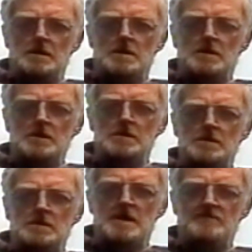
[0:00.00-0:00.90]
You know,
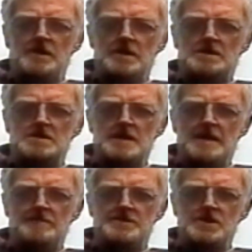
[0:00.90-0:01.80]
you never get the
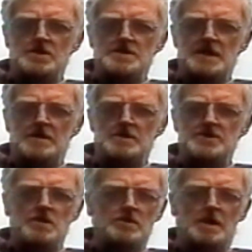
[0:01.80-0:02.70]
same sunset or
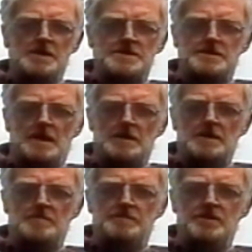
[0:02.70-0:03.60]
sunrise, and
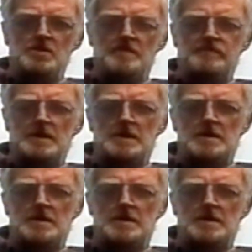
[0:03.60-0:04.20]
they're beautiful.